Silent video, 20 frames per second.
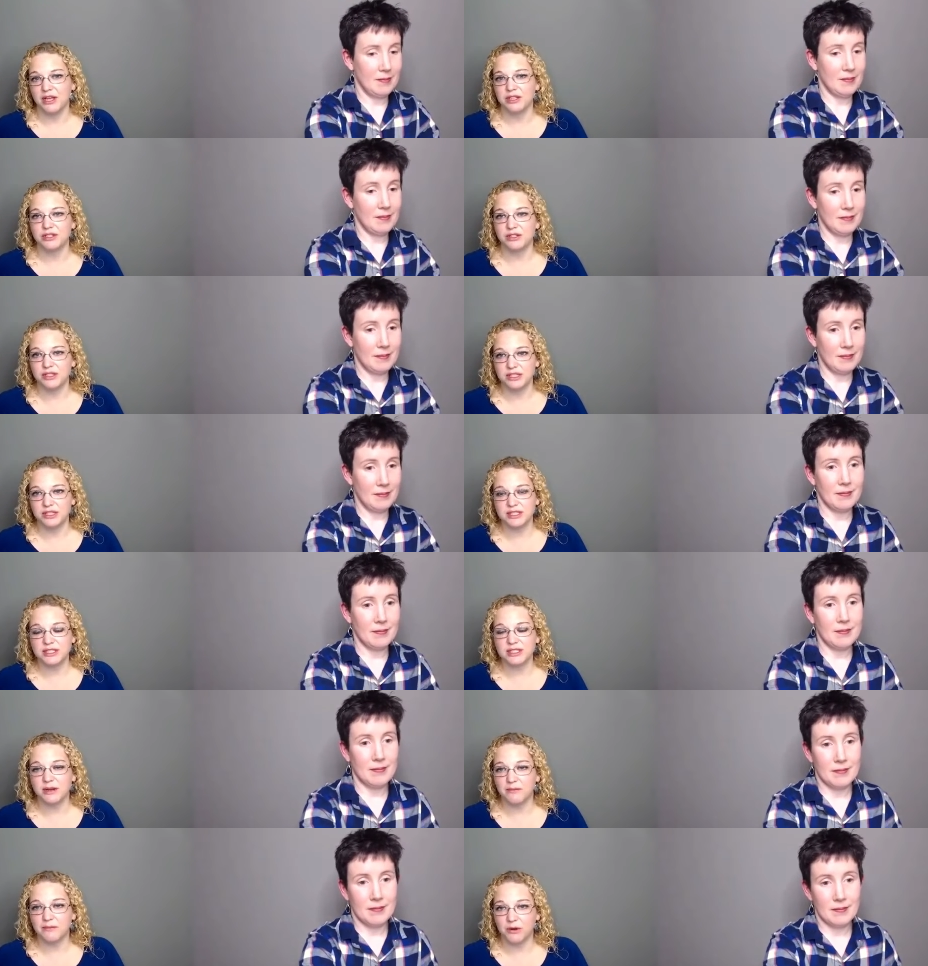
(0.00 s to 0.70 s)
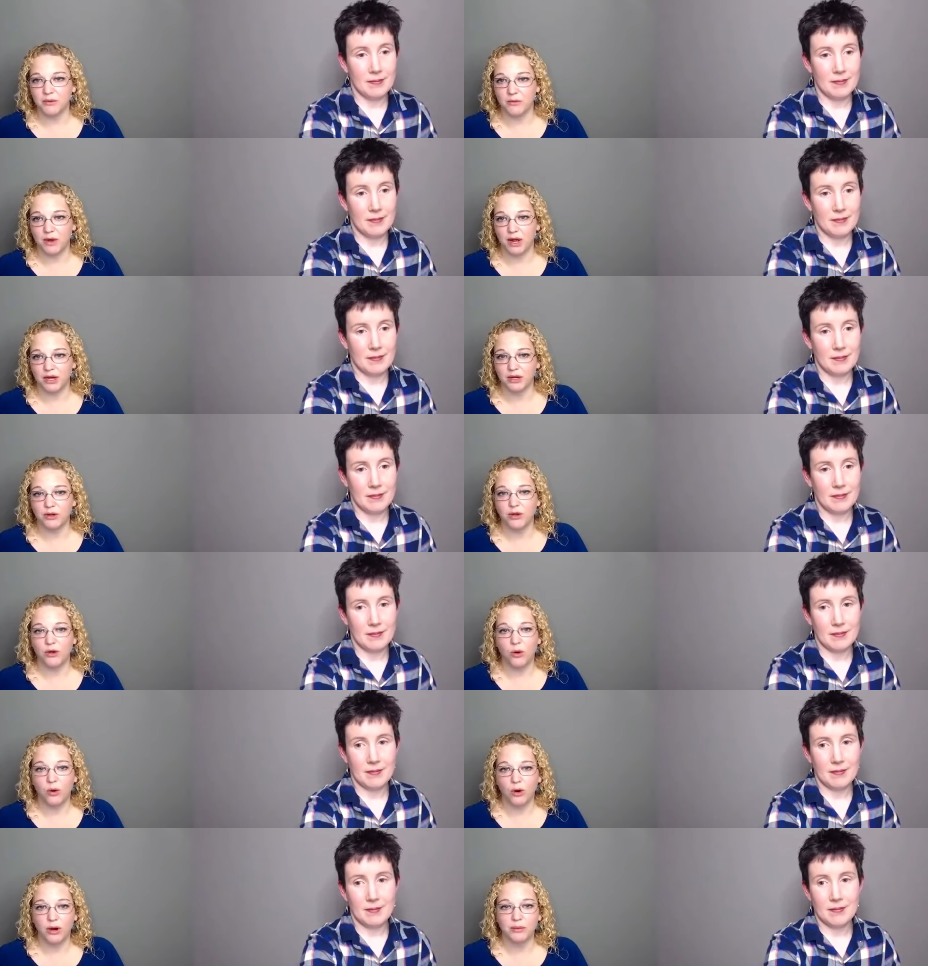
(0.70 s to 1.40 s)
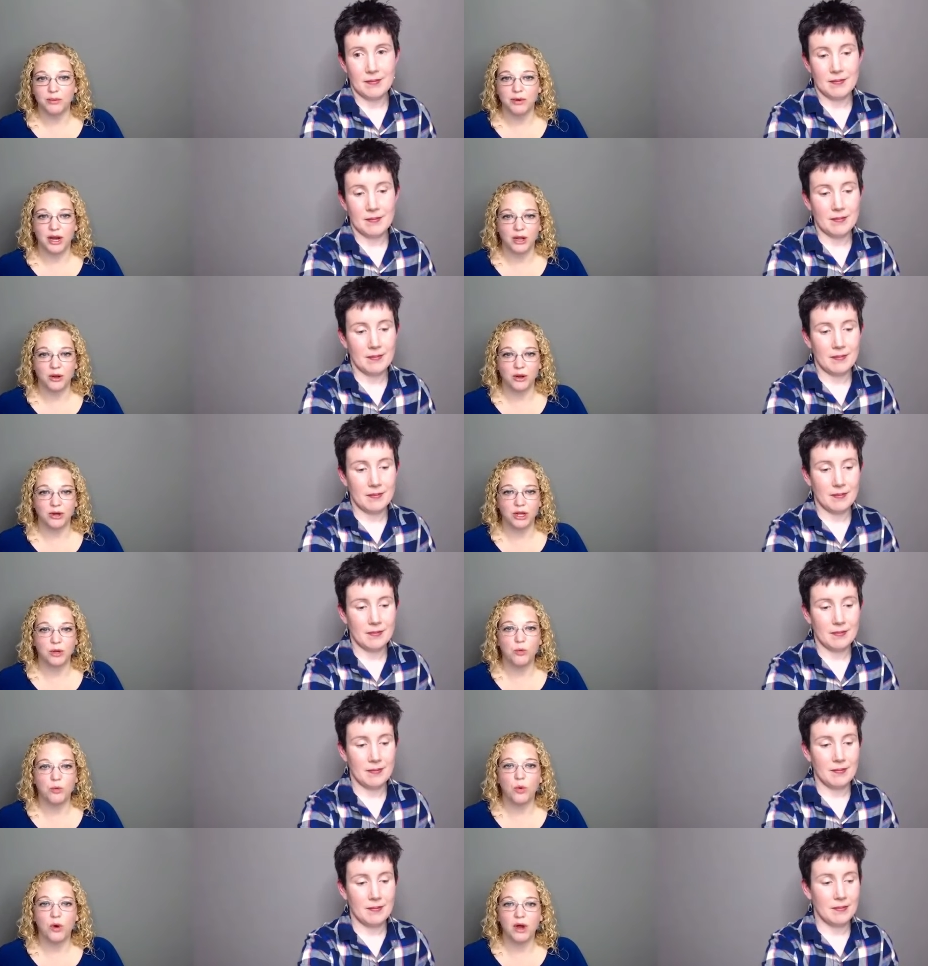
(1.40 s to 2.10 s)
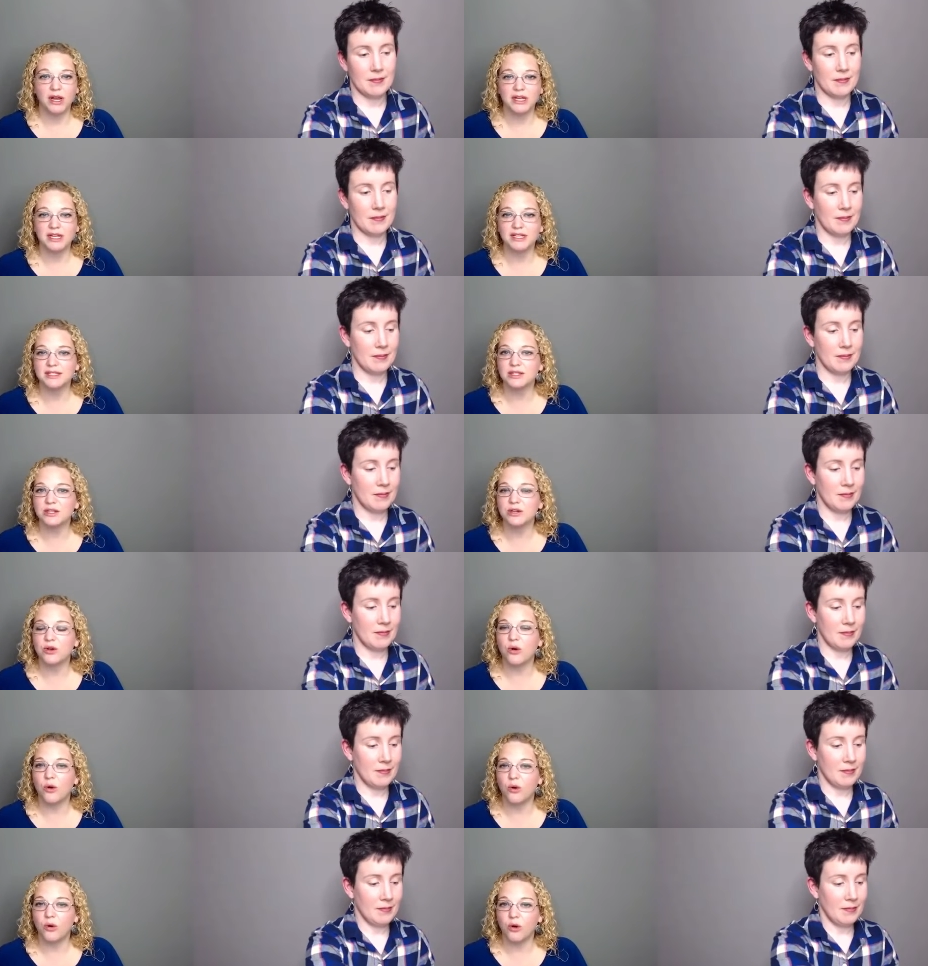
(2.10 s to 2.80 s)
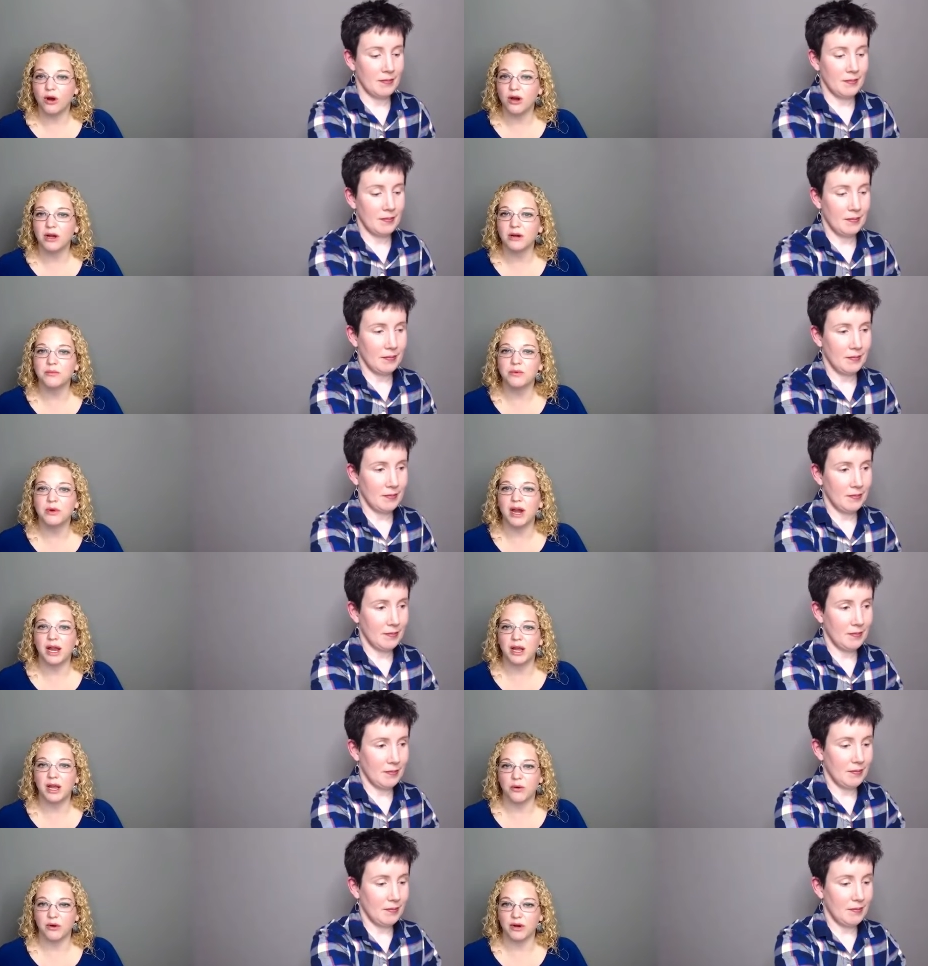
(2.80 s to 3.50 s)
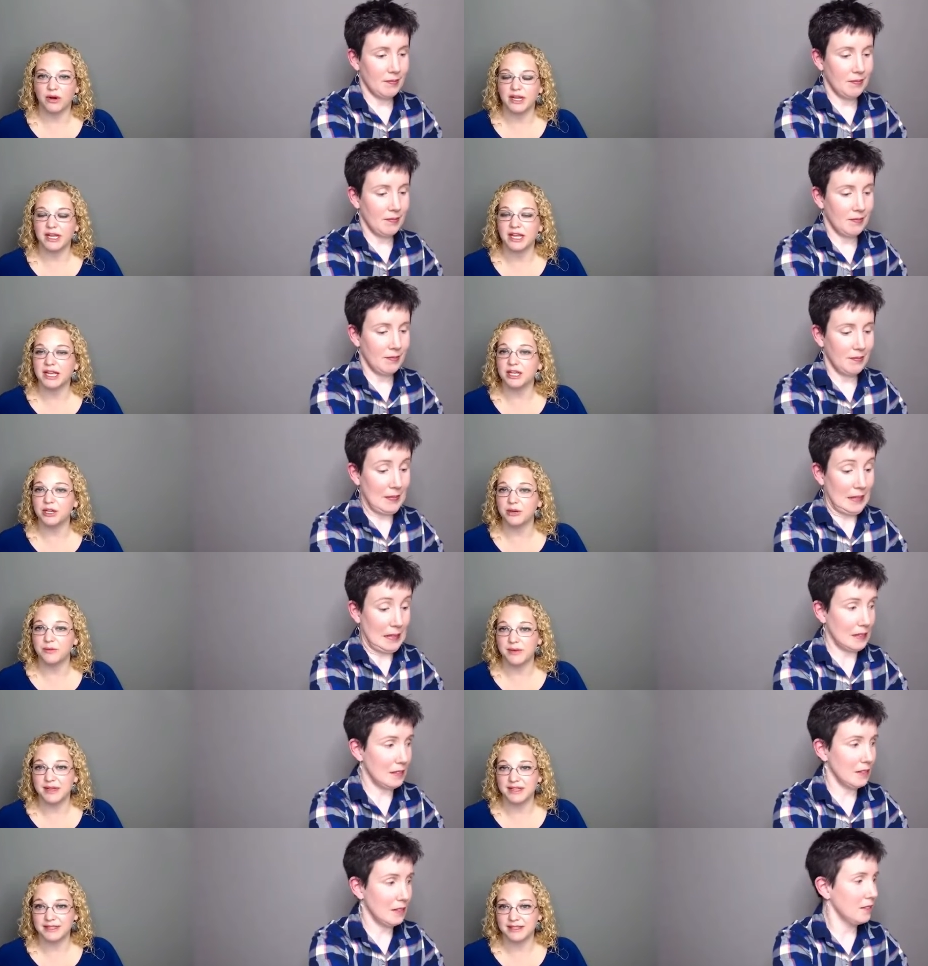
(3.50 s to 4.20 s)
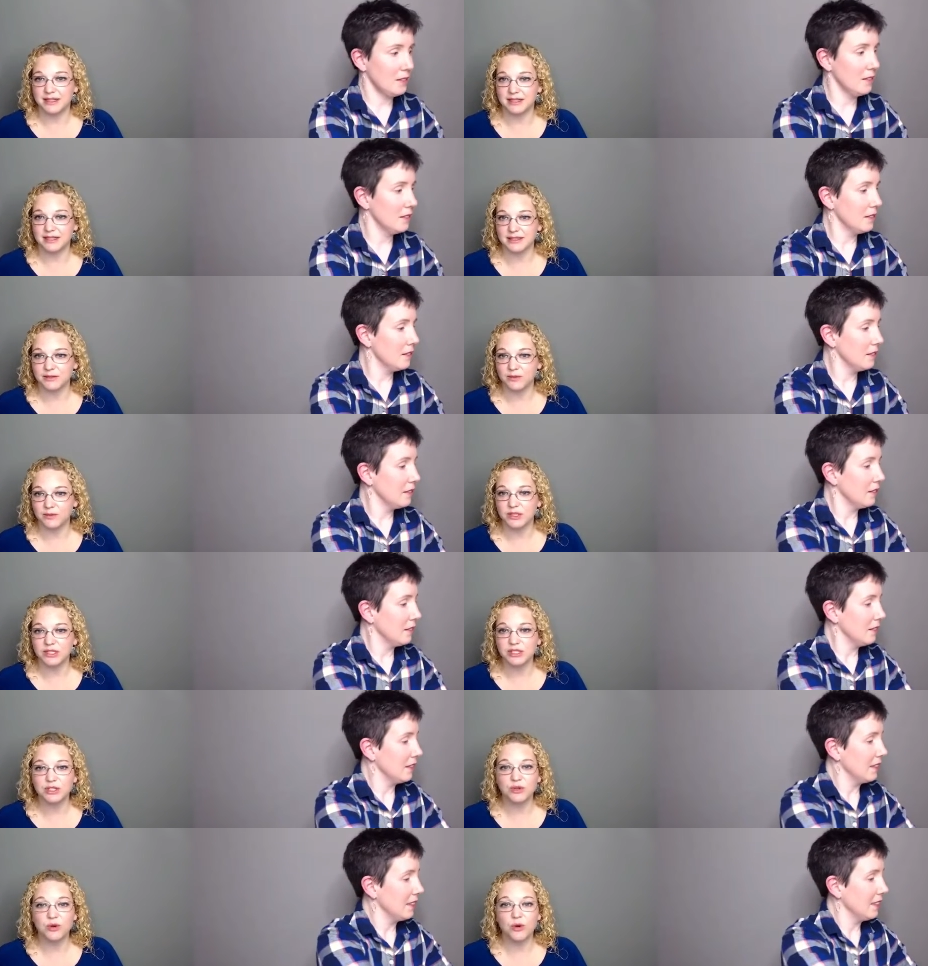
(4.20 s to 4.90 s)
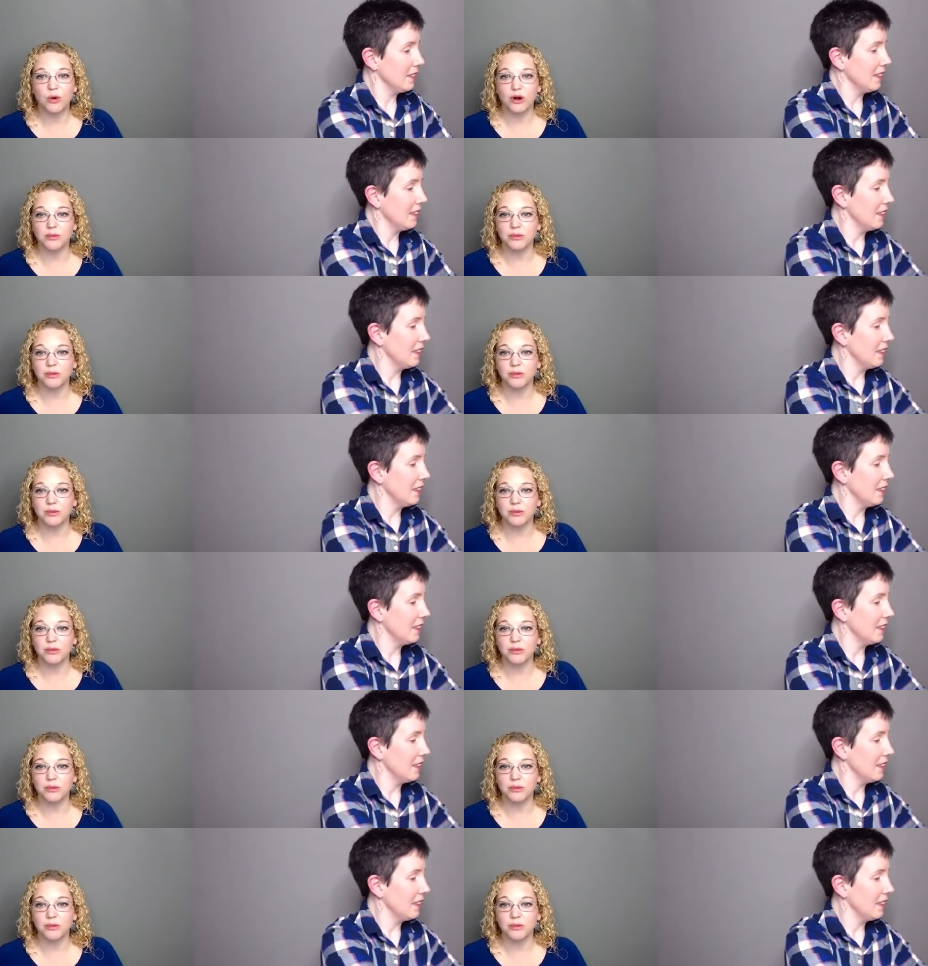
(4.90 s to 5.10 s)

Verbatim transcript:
Speaker 1: So this is number one core priority. What is the core priority in your business? What's the core